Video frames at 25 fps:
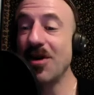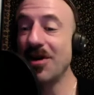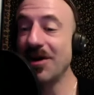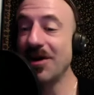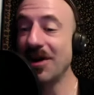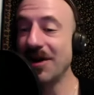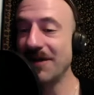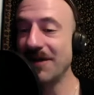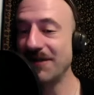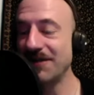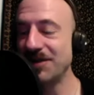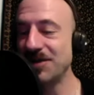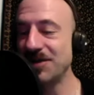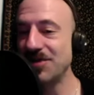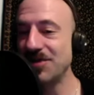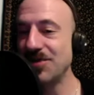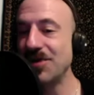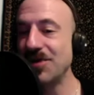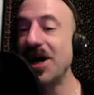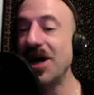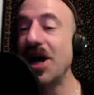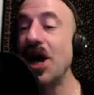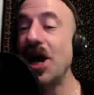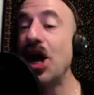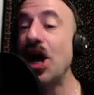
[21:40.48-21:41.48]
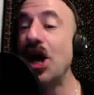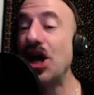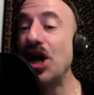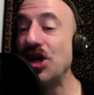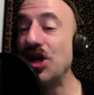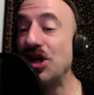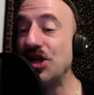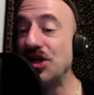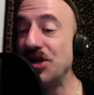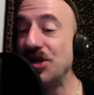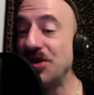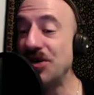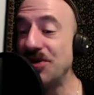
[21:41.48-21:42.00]
off to
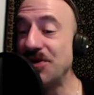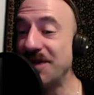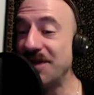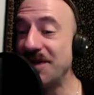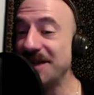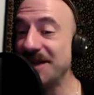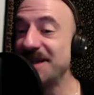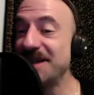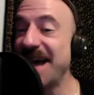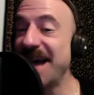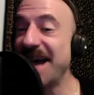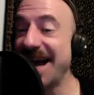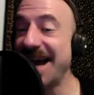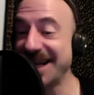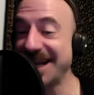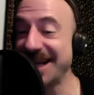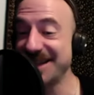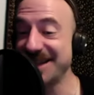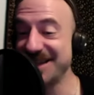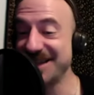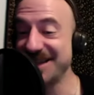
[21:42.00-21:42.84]
do the sex,